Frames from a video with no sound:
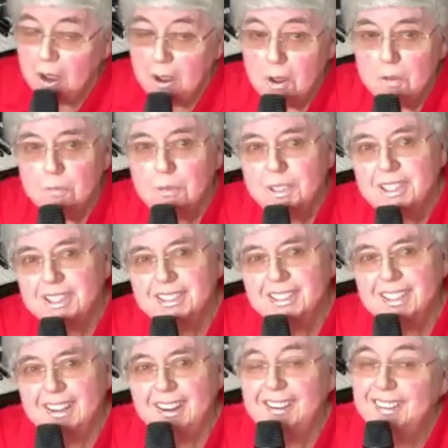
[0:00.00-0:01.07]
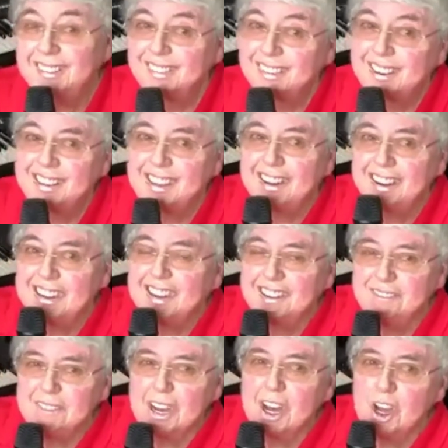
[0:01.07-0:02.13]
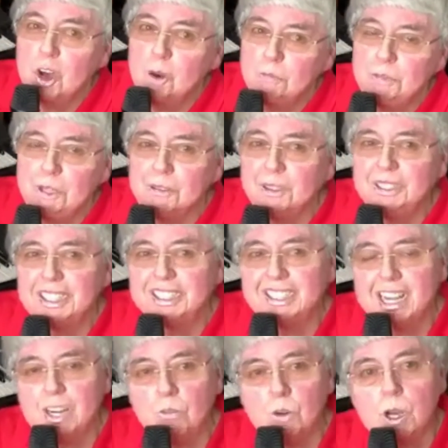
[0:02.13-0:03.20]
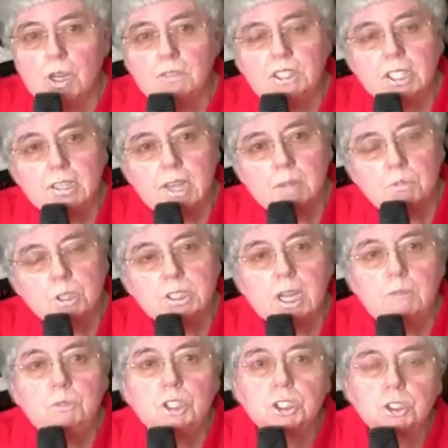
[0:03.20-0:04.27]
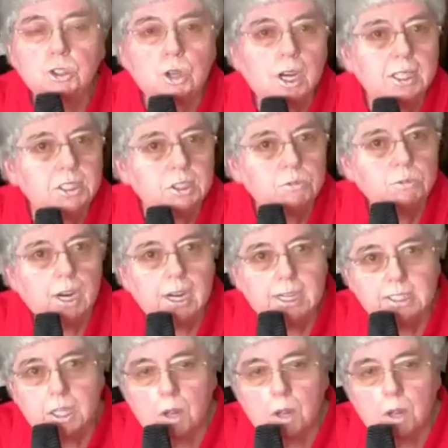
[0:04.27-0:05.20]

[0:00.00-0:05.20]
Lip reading: But I hope you understand why I've done that. So I'm just trying to raise